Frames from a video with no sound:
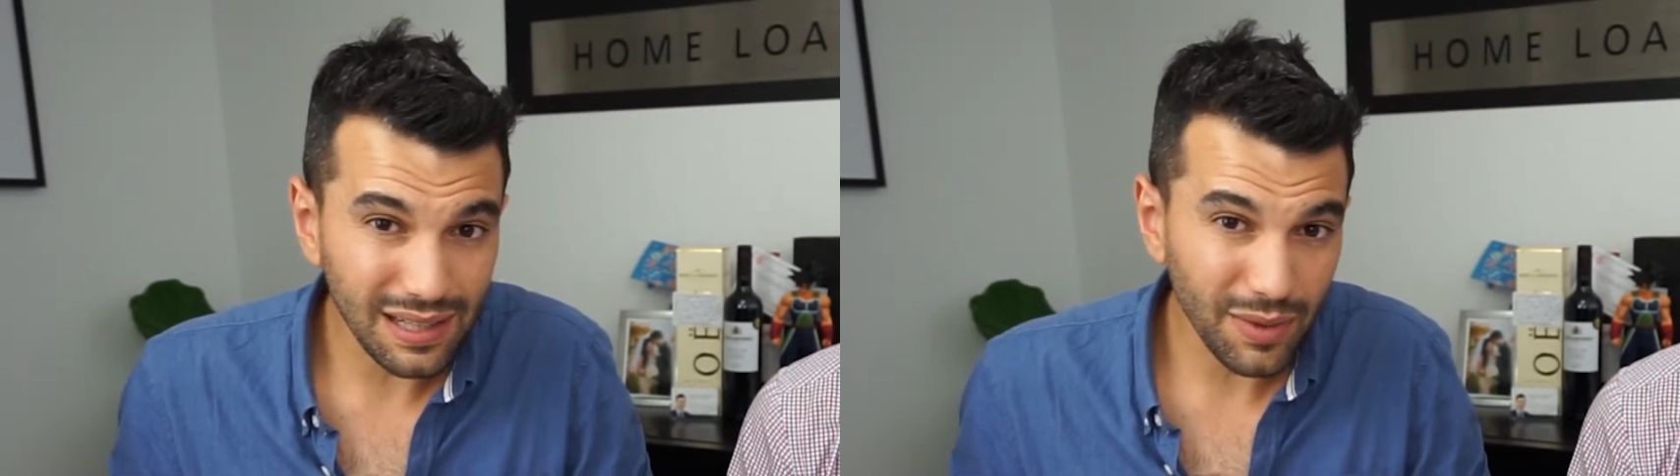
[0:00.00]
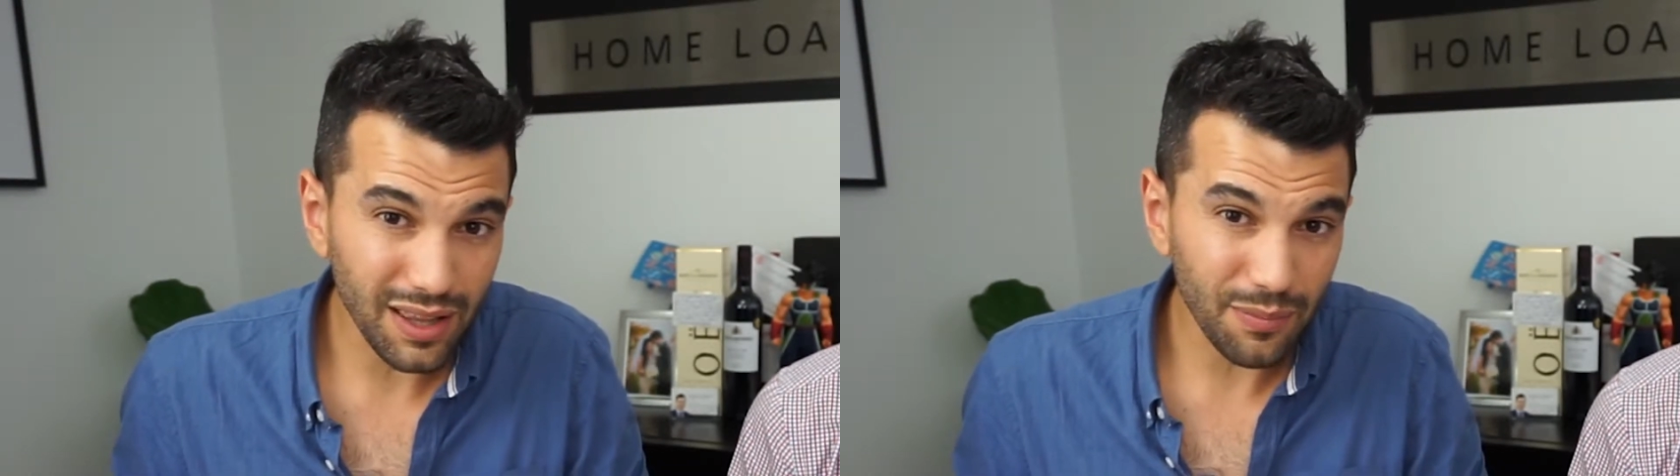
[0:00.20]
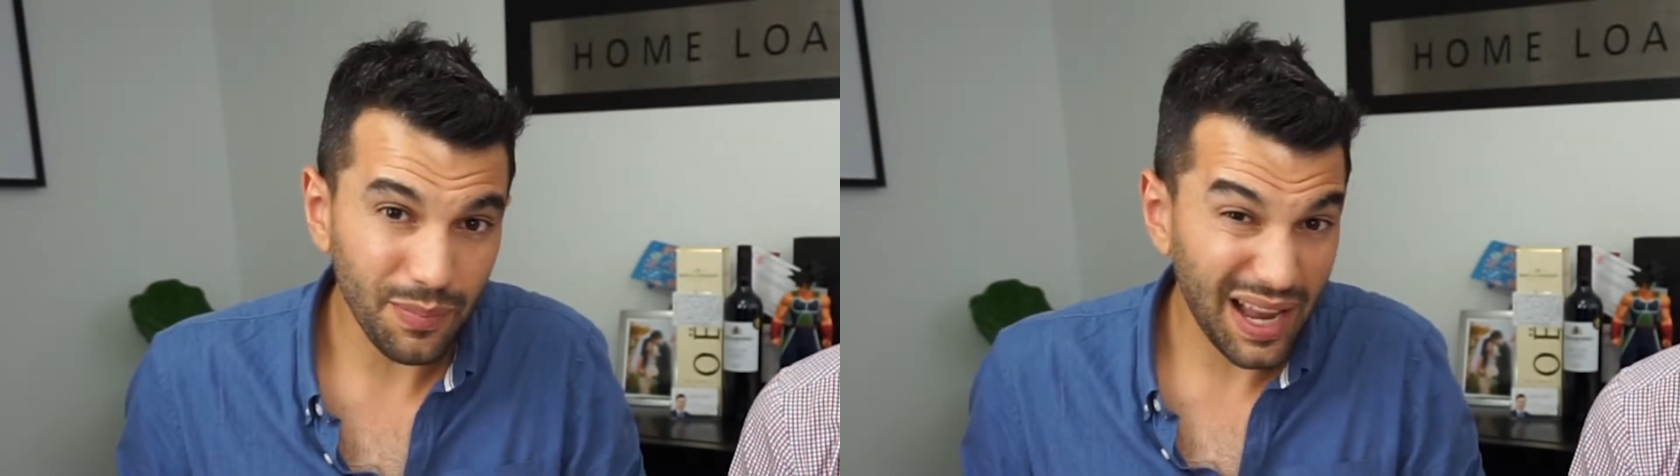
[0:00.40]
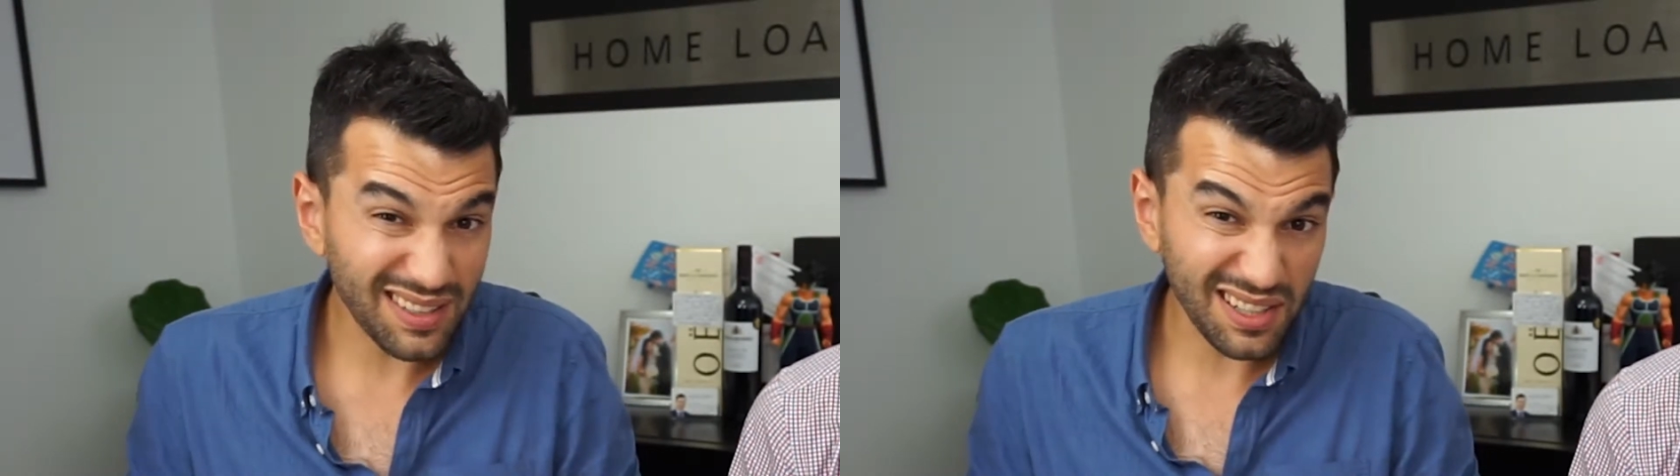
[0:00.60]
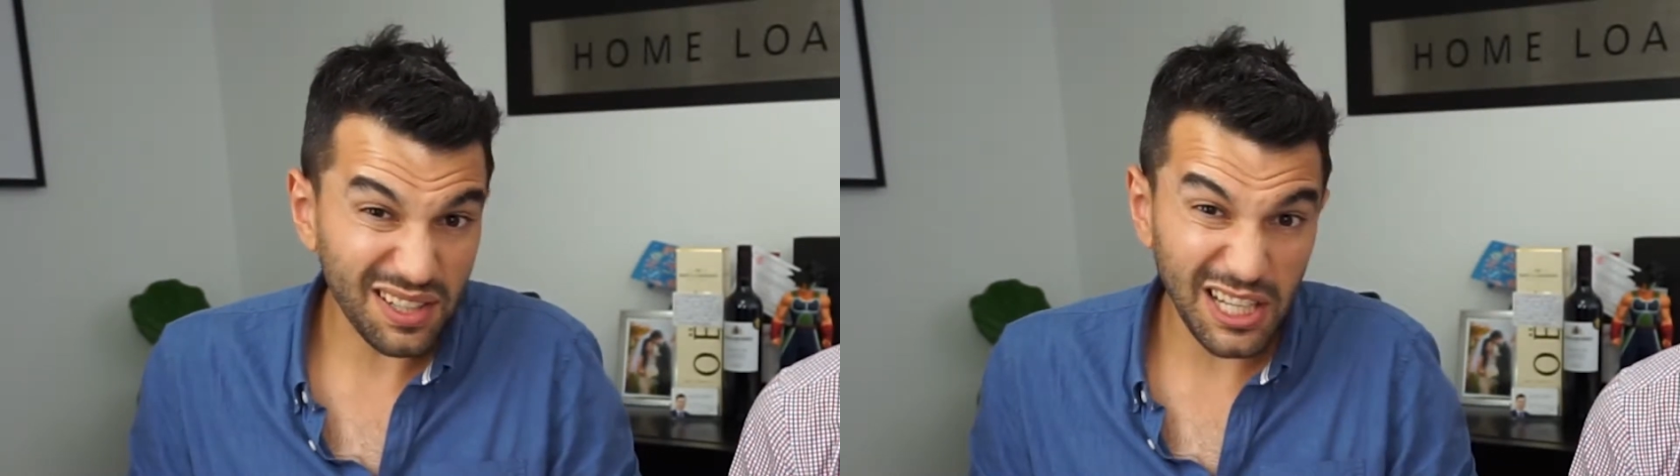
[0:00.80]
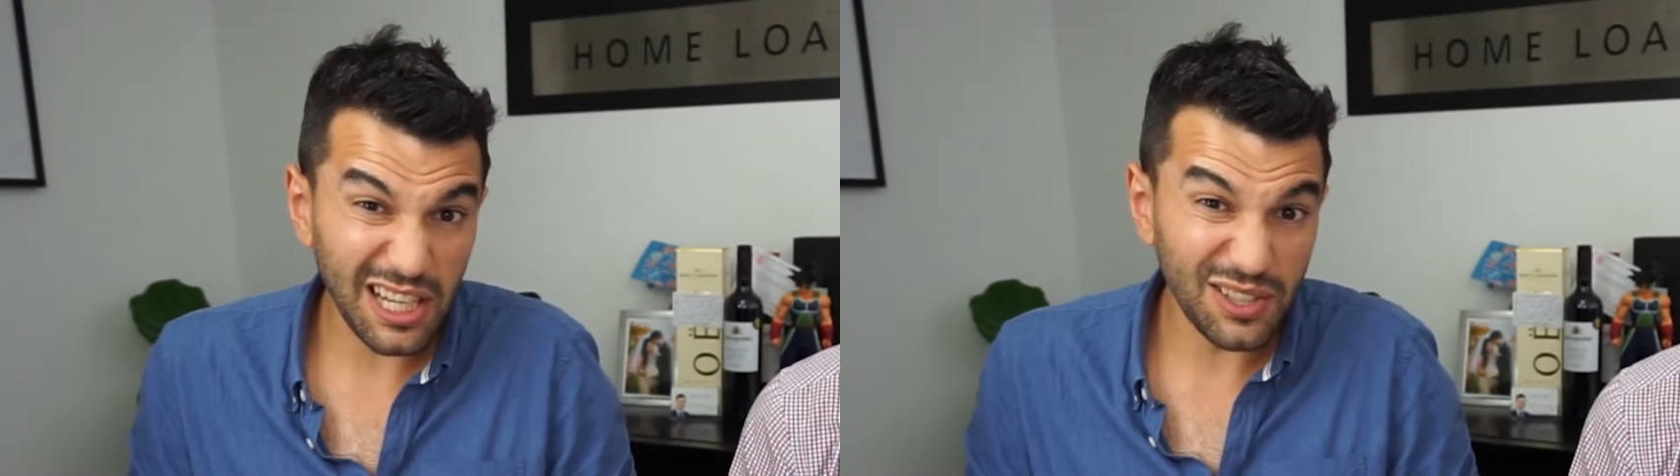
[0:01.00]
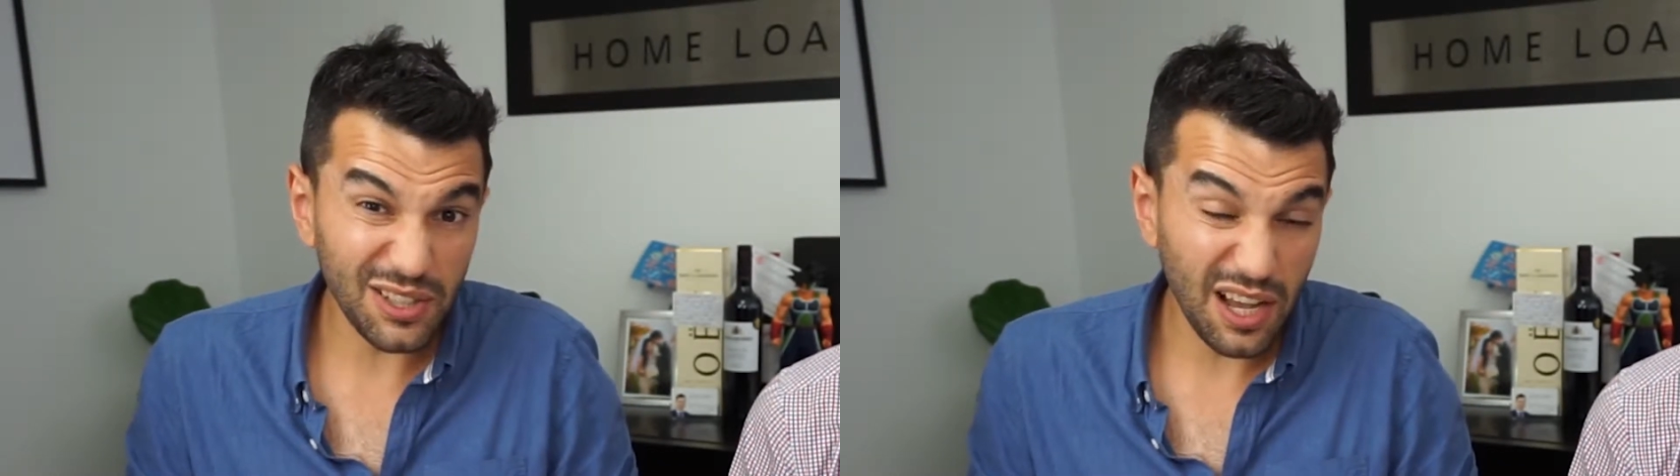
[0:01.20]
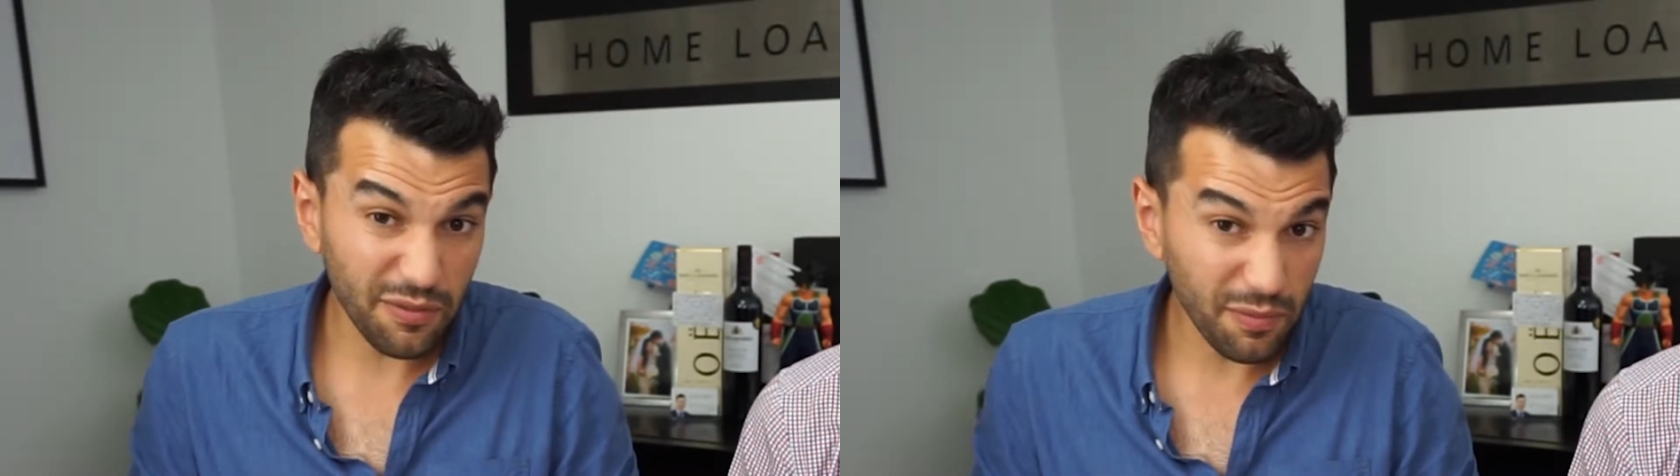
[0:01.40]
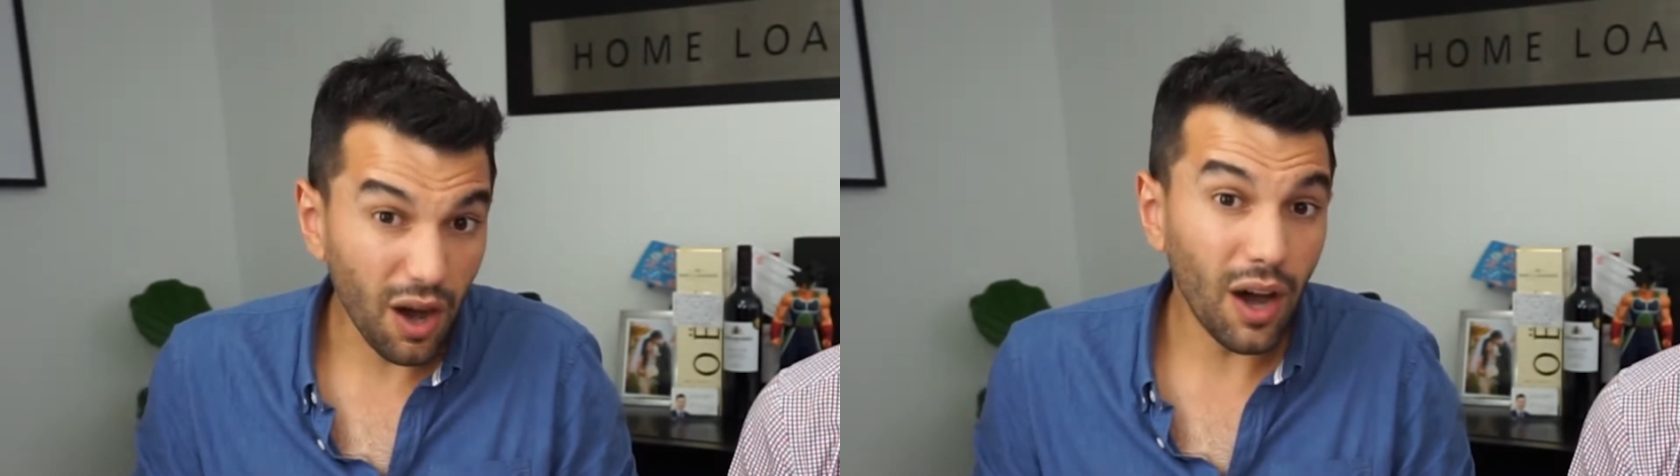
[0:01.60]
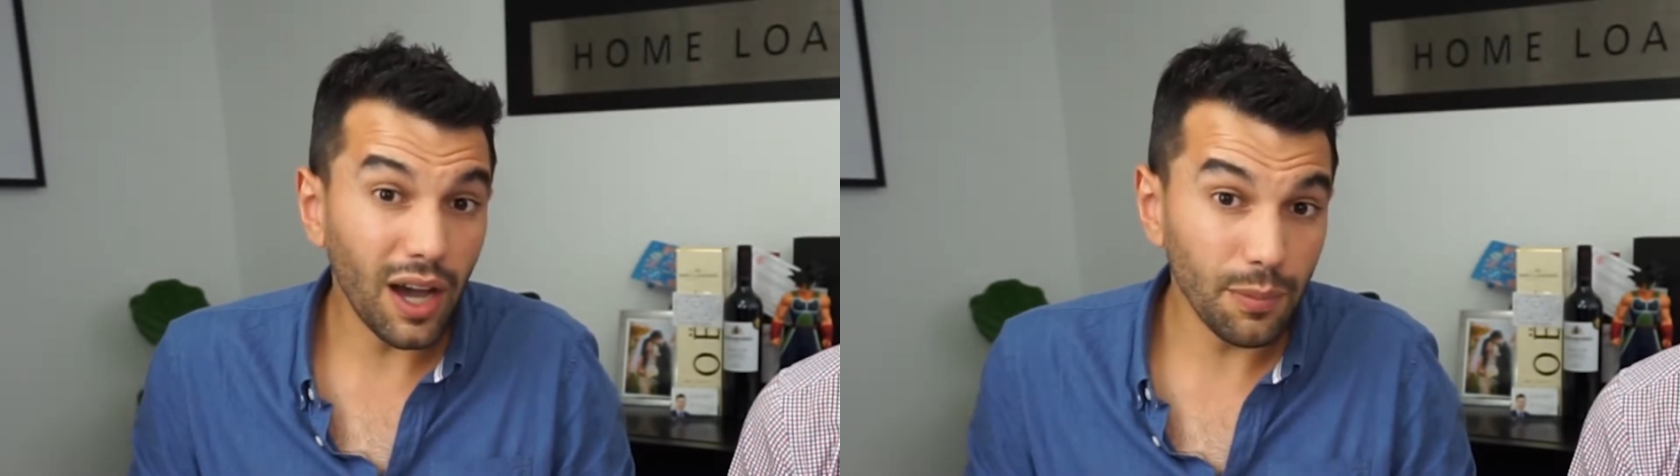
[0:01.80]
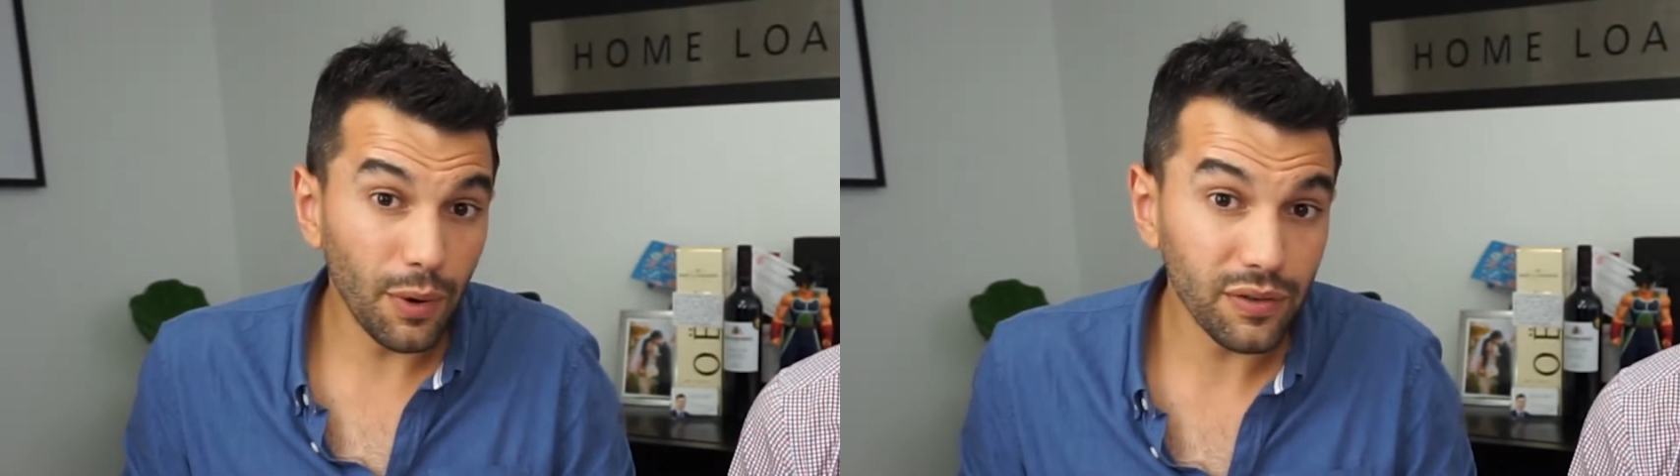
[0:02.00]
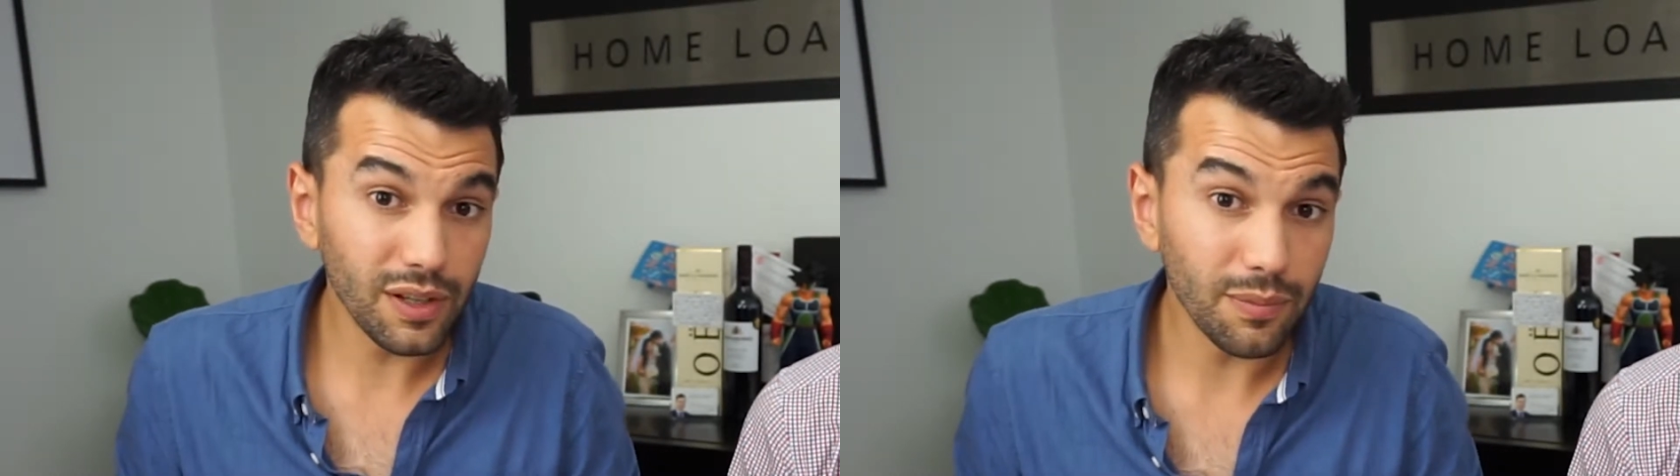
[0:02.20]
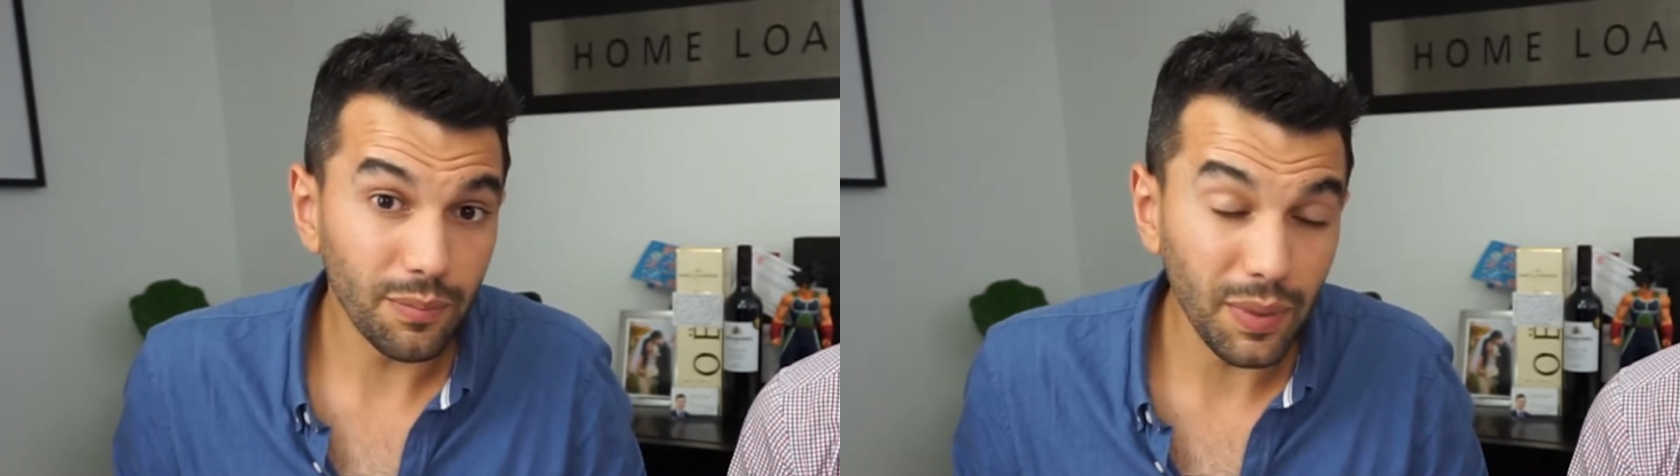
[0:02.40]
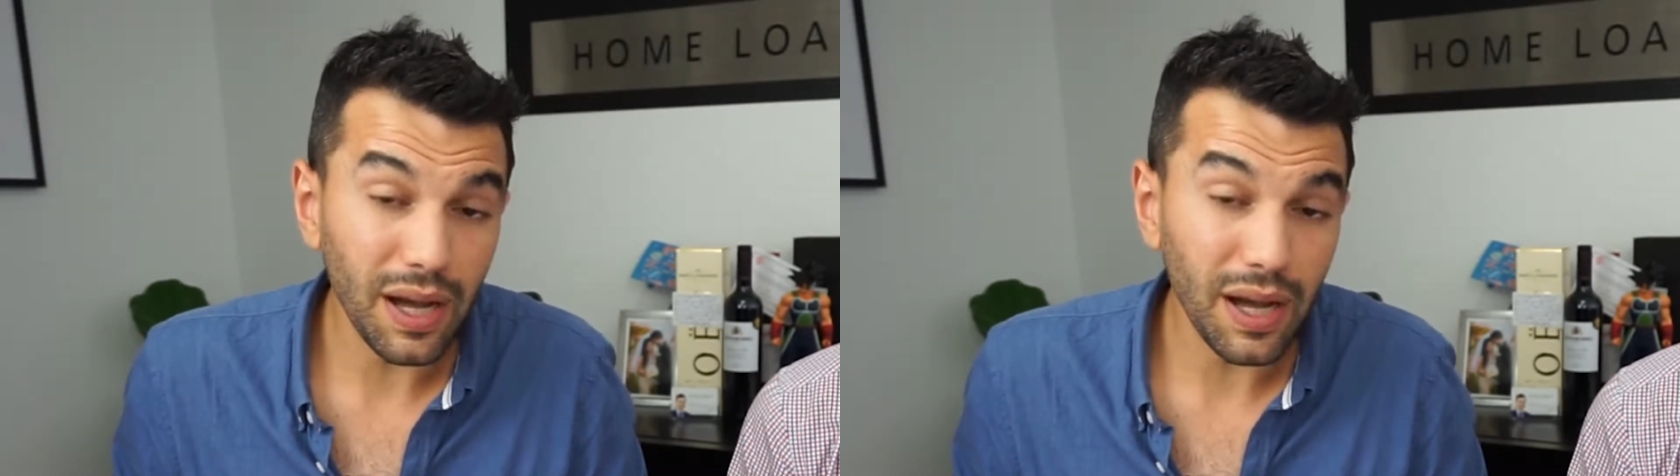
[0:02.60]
Some other banks actually need you to have a high deposit,